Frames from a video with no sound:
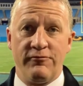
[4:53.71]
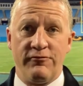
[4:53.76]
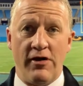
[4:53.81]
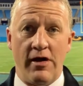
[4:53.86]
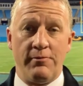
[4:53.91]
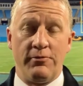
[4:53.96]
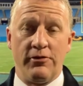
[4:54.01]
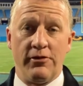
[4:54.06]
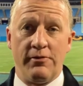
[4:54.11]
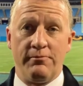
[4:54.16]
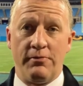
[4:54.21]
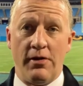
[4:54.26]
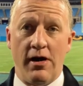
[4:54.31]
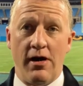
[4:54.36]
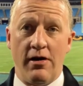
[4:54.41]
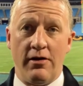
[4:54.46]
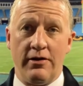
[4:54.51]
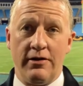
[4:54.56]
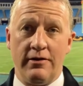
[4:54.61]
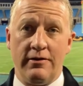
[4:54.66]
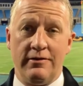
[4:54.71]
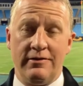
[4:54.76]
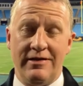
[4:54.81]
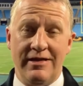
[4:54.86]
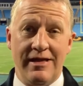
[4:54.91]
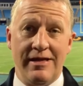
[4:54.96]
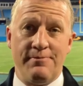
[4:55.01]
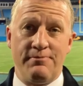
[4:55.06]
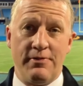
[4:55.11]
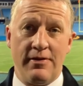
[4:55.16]
fumble the ball in
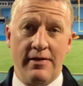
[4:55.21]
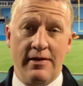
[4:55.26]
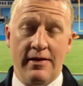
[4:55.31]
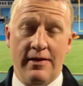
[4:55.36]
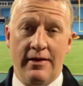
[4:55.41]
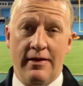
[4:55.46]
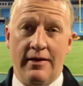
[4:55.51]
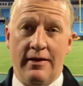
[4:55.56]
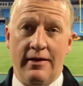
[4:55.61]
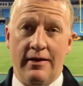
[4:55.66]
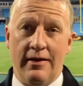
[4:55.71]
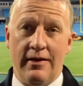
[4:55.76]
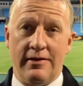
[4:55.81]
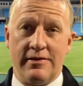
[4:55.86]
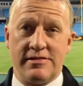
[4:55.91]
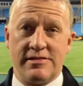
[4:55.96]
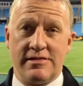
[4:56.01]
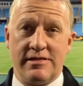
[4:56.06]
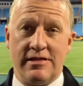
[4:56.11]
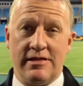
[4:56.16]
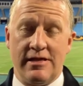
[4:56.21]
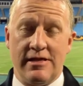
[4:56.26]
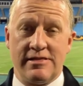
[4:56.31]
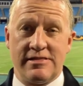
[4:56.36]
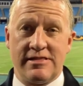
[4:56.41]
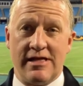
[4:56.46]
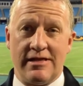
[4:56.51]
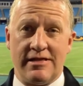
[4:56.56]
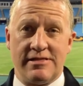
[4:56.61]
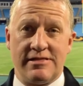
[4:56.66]
deep in C
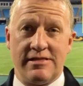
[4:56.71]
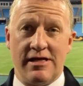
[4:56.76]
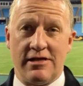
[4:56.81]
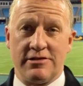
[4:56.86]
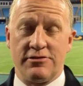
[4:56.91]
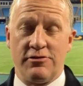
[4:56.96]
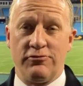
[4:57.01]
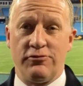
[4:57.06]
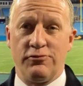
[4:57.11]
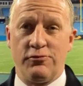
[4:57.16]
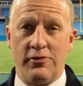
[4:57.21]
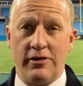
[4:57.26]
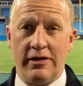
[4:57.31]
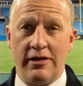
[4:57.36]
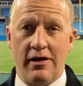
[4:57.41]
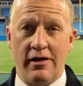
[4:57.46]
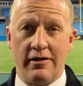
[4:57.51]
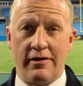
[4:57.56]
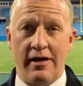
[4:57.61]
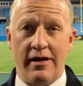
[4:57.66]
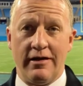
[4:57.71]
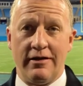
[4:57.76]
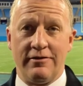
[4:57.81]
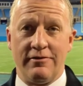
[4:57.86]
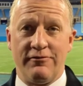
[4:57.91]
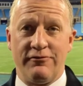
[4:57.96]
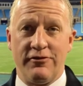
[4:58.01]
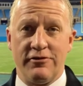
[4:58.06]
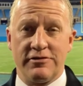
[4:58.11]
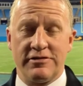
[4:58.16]
inside the Seahawks' own 20-yard line
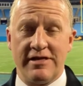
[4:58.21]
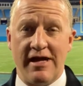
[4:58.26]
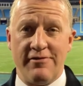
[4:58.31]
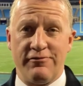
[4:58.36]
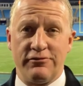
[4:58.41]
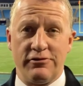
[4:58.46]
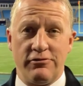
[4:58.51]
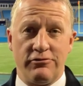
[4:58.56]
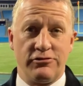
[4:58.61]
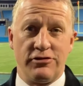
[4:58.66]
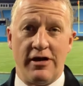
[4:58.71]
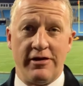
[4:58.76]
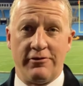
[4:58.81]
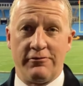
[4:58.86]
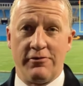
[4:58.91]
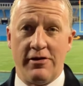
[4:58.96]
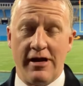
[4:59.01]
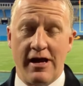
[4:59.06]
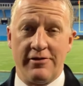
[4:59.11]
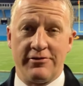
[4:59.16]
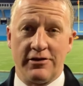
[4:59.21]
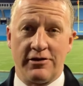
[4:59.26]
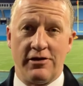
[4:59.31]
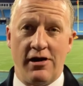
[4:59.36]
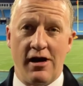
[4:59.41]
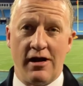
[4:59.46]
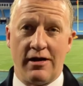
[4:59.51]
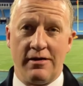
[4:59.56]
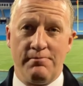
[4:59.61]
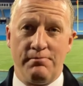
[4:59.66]
in the first half when they were trying to run out the
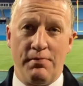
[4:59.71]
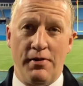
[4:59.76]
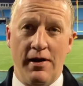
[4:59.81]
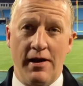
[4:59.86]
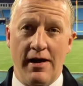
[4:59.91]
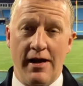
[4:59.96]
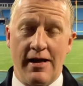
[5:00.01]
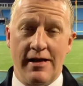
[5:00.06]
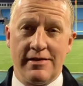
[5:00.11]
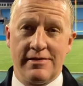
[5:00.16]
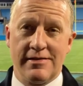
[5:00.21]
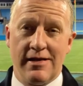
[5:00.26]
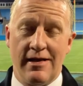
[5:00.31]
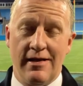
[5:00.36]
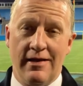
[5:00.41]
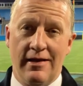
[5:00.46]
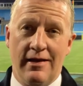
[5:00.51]
clock and punt